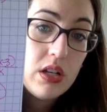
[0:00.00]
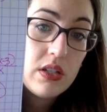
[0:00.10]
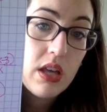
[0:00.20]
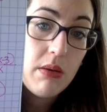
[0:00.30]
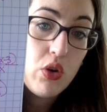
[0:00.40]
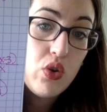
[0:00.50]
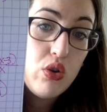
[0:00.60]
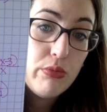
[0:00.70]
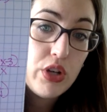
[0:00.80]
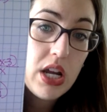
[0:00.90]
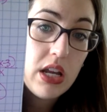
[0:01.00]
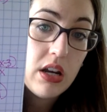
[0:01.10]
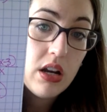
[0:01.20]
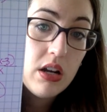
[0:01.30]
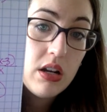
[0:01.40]
So that
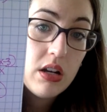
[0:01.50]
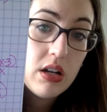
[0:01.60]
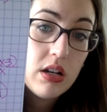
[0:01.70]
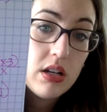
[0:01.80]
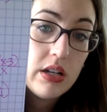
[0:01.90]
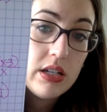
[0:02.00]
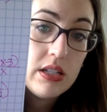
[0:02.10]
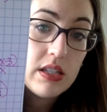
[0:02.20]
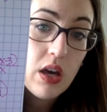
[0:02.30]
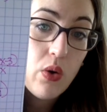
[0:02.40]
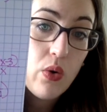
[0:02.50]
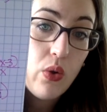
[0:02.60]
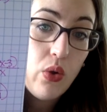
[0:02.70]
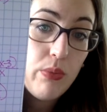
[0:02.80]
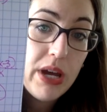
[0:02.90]
numerator is that
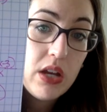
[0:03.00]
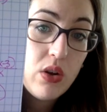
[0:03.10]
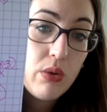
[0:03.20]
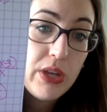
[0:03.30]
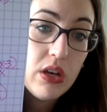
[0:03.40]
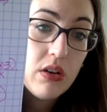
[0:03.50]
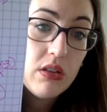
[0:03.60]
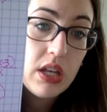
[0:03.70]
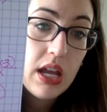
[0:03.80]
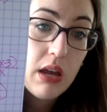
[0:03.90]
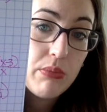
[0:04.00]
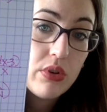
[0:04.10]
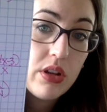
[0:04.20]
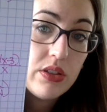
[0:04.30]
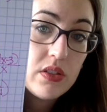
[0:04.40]
whole binomial that I had
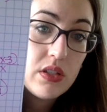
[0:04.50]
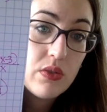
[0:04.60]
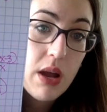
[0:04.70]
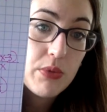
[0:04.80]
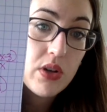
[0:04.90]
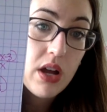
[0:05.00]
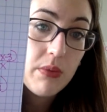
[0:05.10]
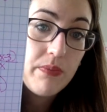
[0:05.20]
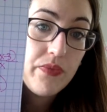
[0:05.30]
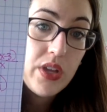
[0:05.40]
parentheses wrapped around.